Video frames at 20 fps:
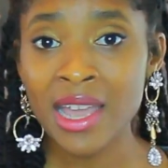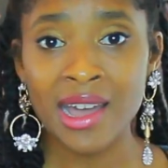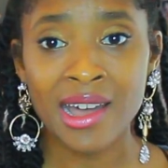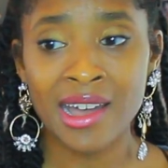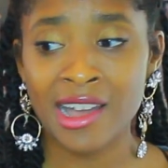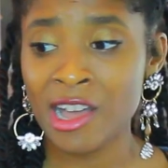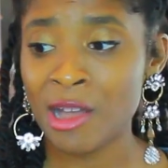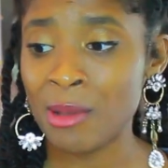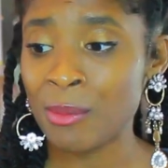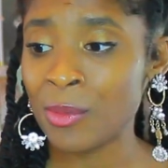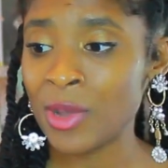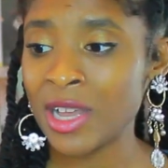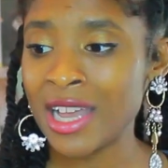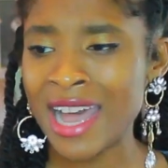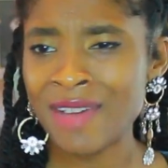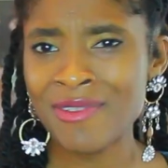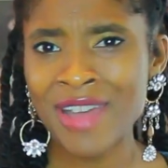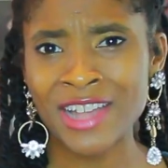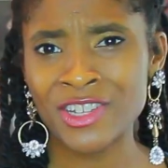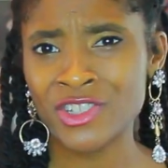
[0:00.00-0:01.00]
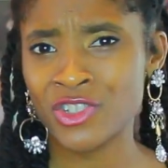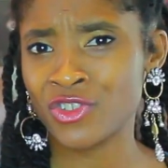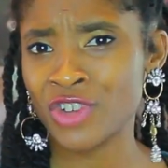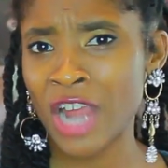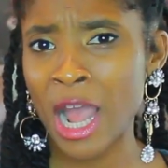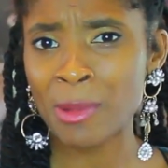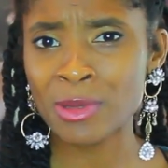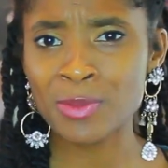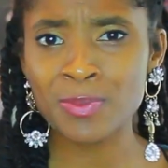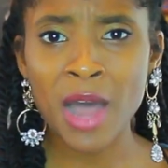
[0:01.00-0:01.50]
I've had
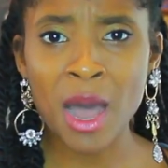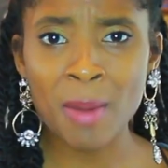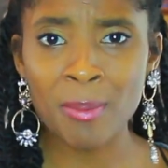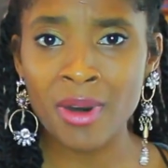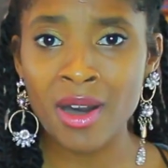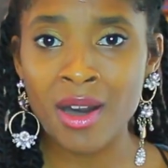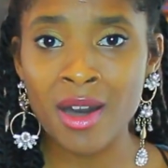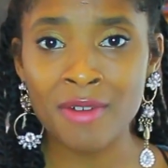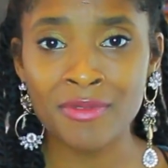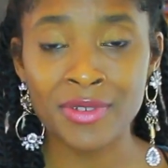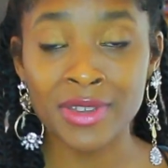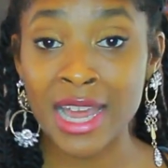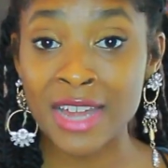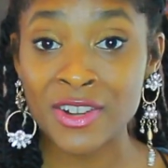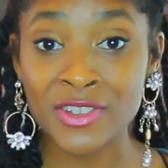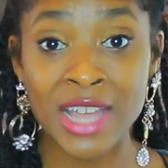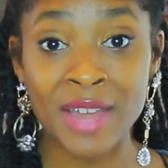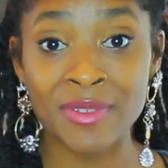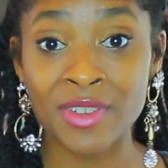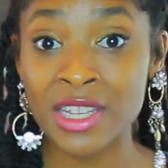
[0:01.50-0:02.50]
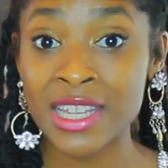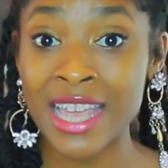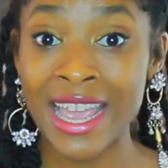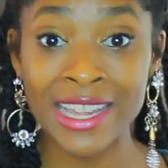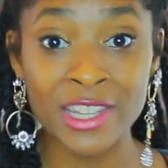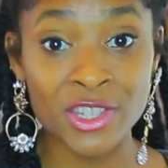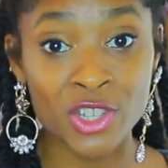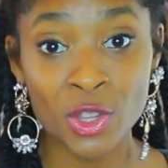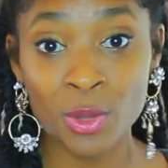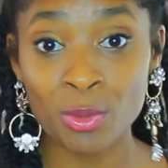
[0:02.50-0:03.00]
straps pop off and I just have to
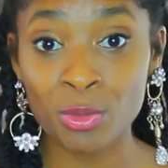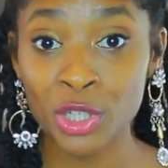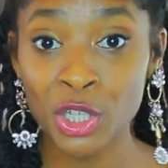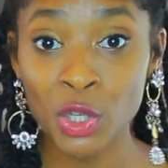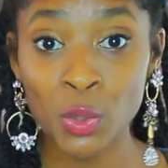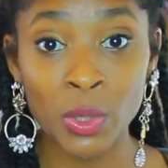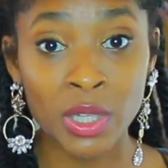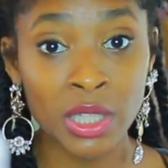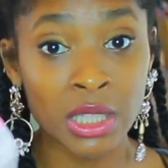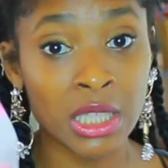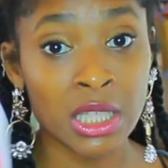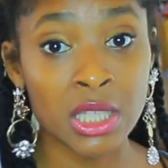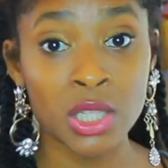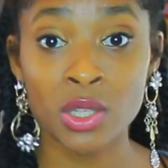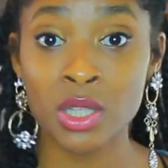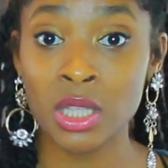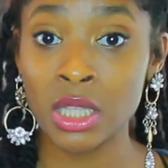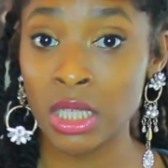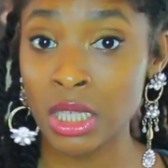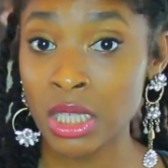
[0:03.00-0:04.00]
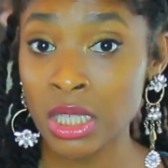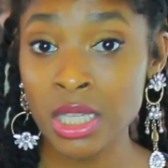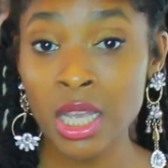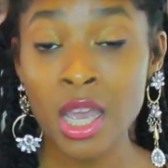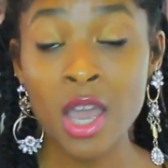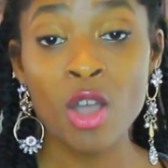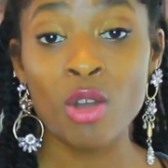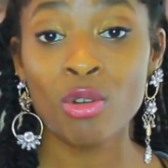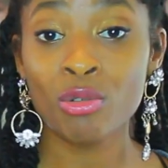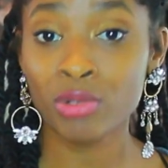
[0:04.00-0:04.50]
hand sew them really quickly, so this
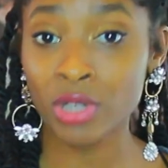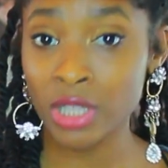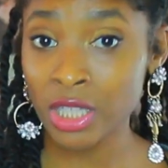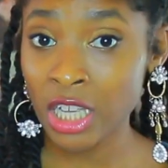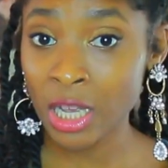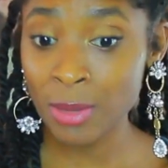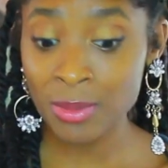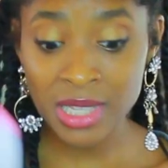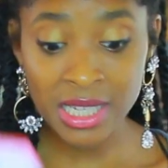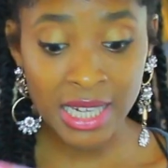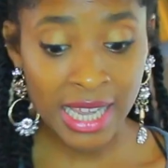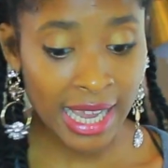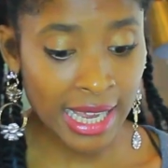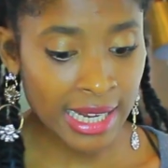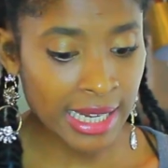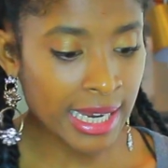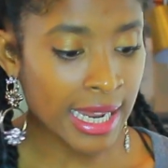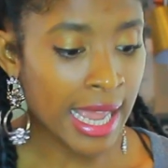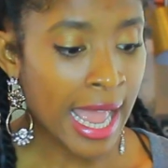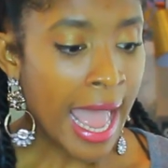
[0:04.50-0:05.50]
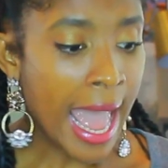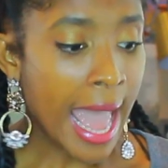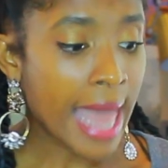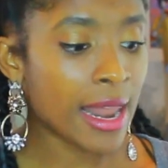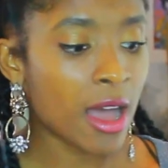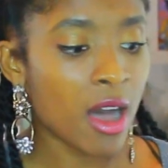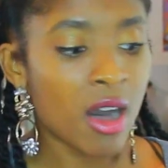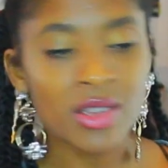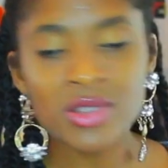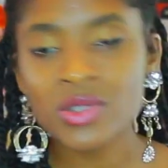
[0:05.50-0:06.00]
really comes in handy.
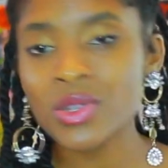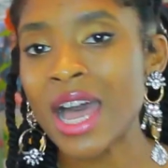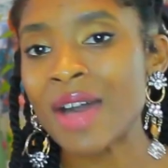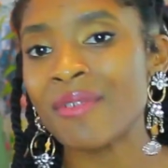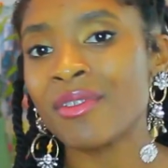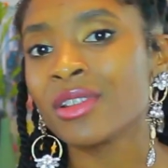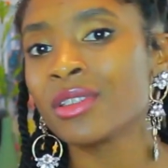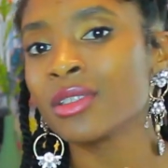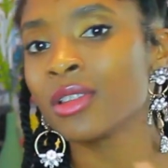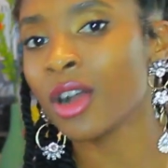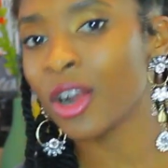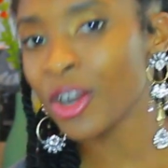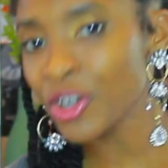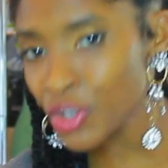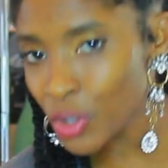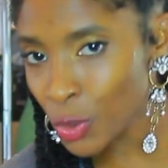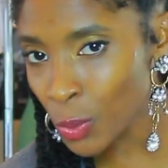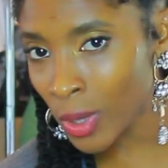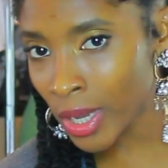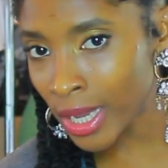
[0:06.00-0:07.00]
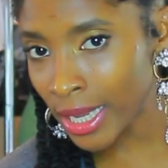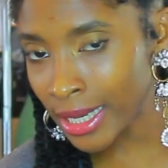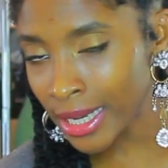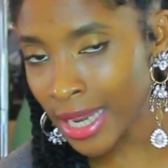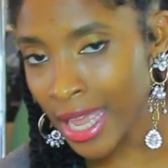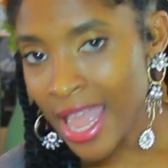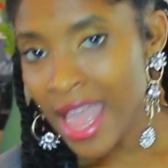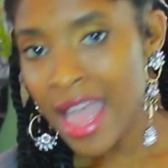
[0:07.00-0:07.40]
And I also have a larger one.